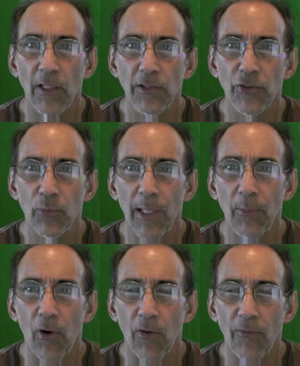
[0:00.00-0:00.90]

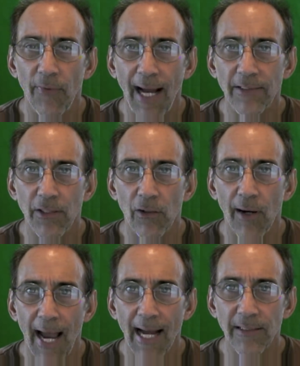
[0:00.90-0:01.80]
cerebral vascular
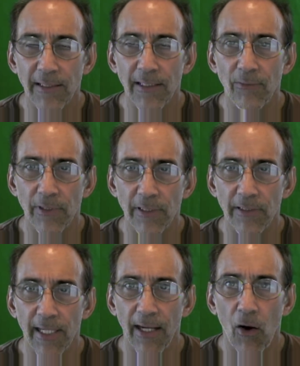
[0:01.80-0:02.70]
accident, which
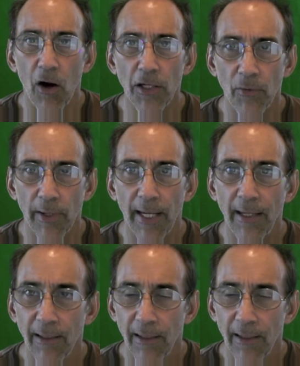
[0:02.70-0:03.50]
is an artery